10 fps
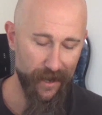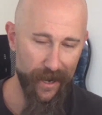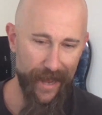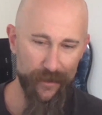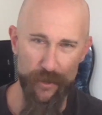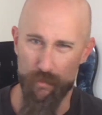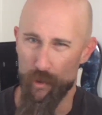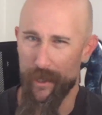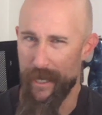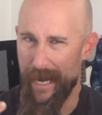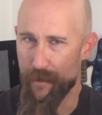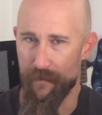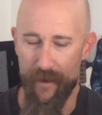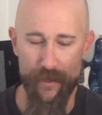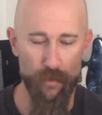just really in your
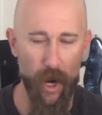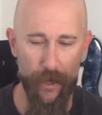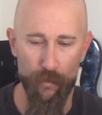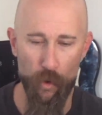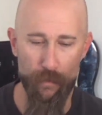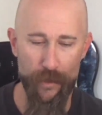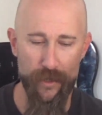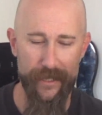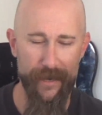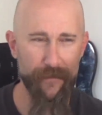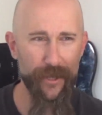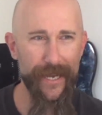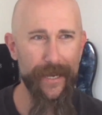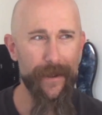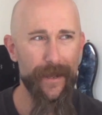face rock and roll music.
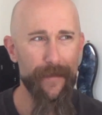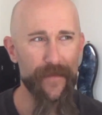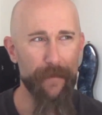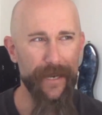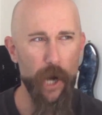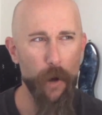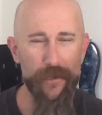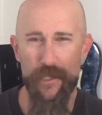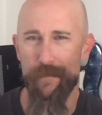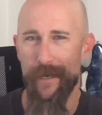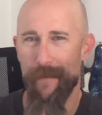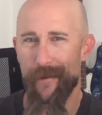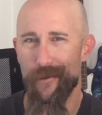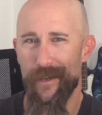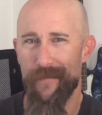Definitely, I mean, call it speed
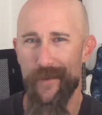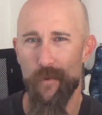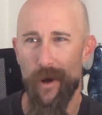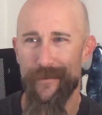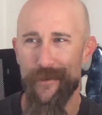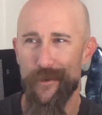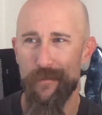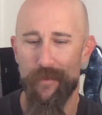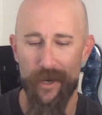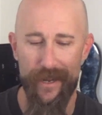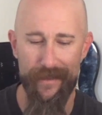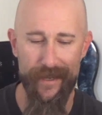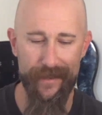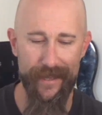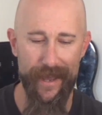metal if you want to, but I
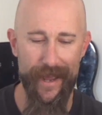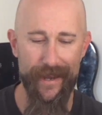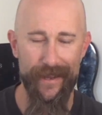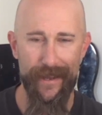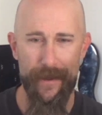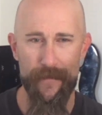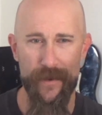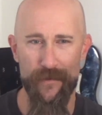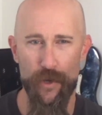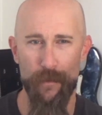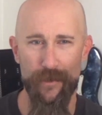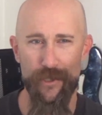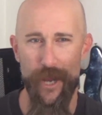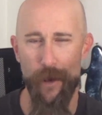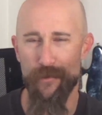think that there's so much
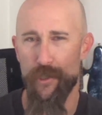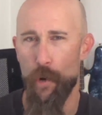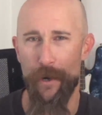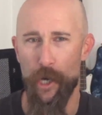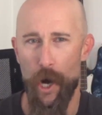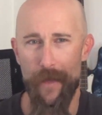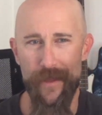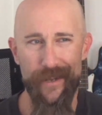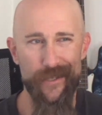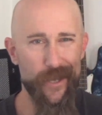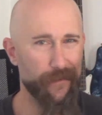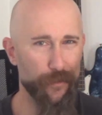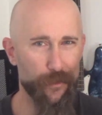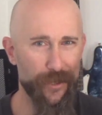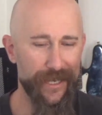else going on that it's tough to
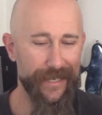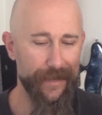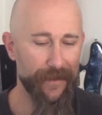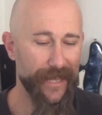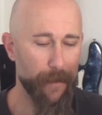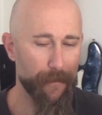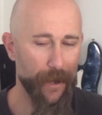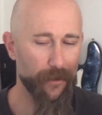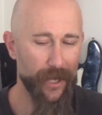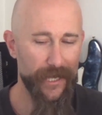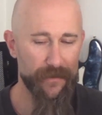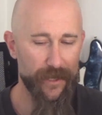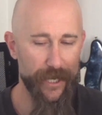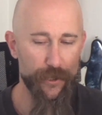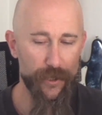really give it that metal
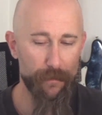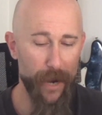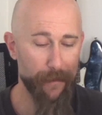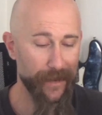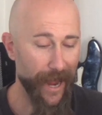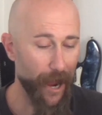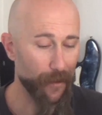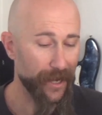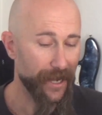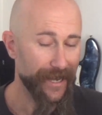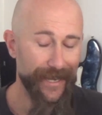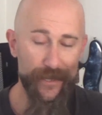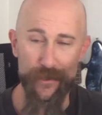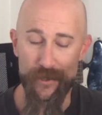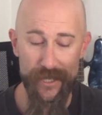classification. Pipe Down is
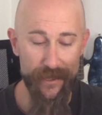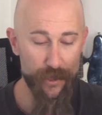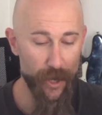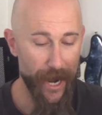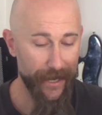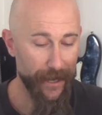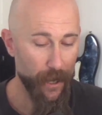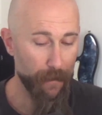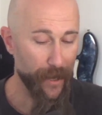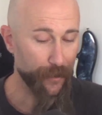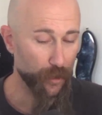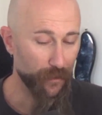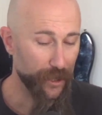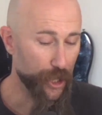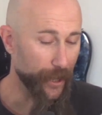your sixth track. Big
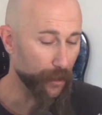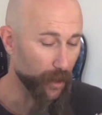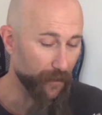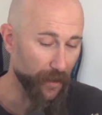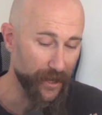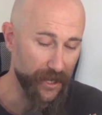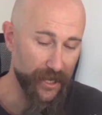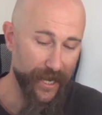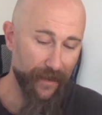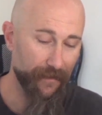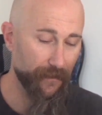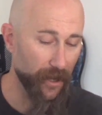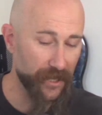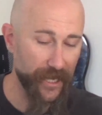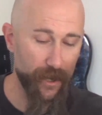groovy chugging riff on this thing.
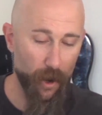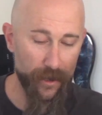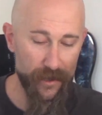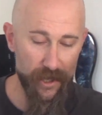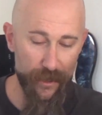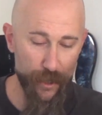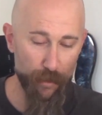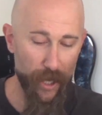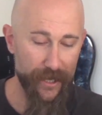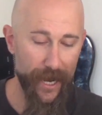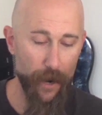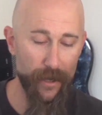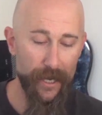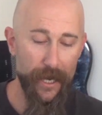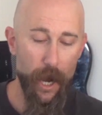Fuzzy, hard and sludgy breakdown.
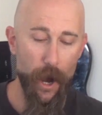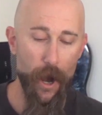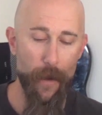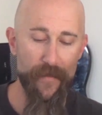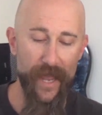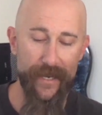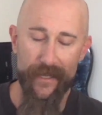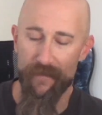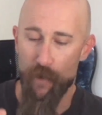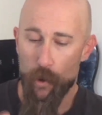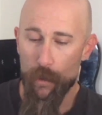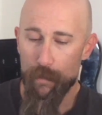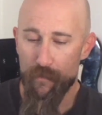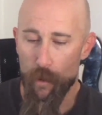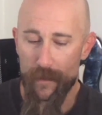I dig the vocal
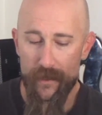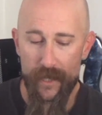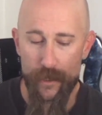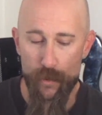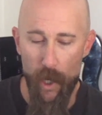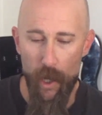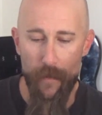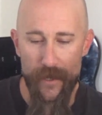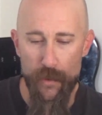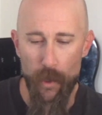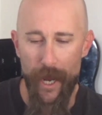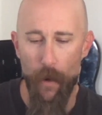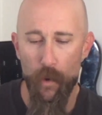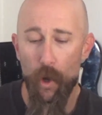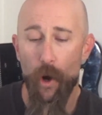performance as well on this one. I
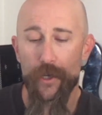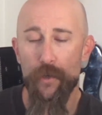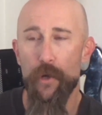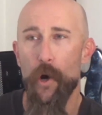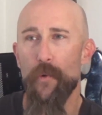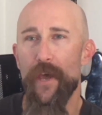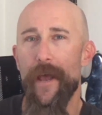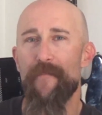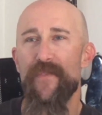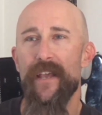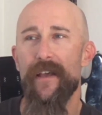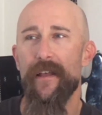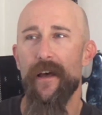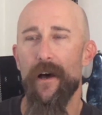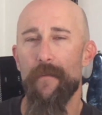will argue though that
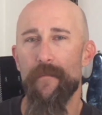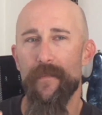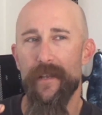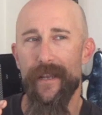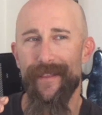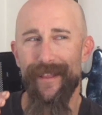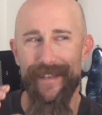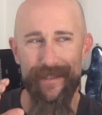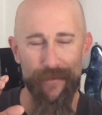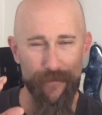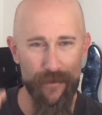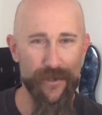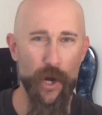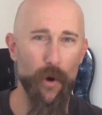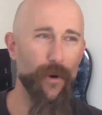the first
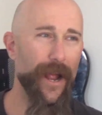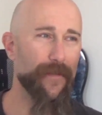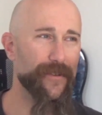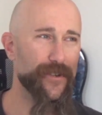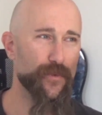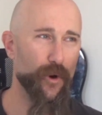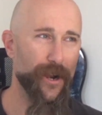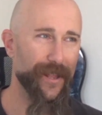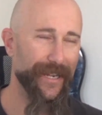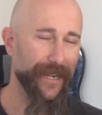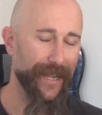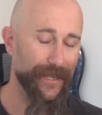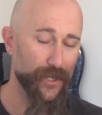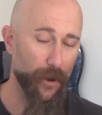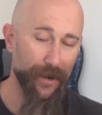go around, this is where I
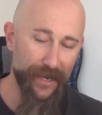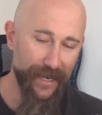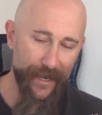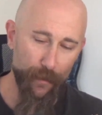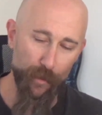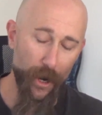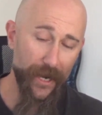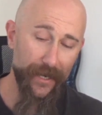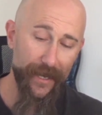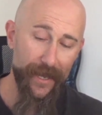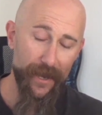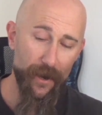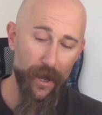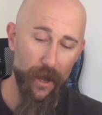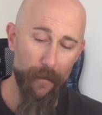started to need a break.
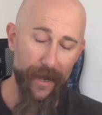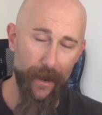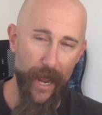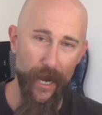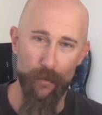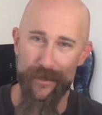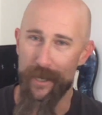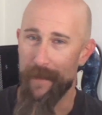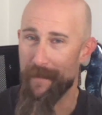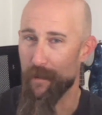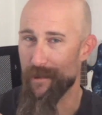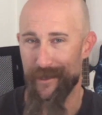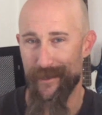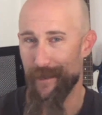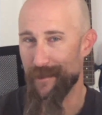And I would say maybe it wasn't
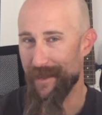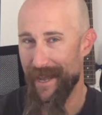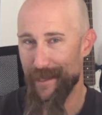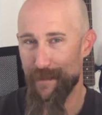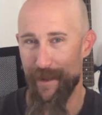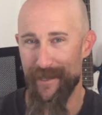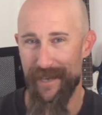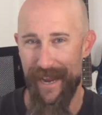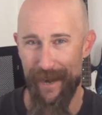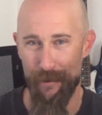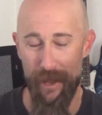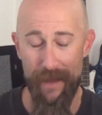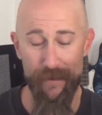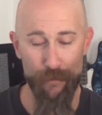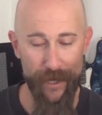because I was in the headspace to handle a
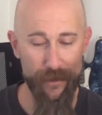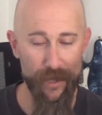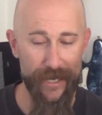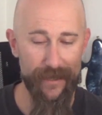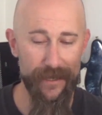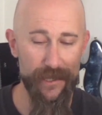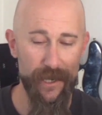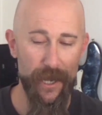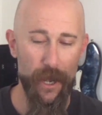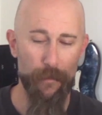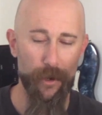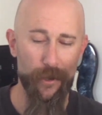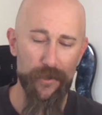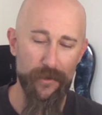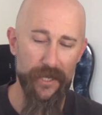heavy record like this, but
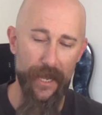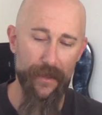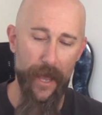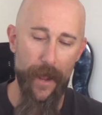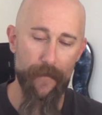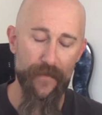also say that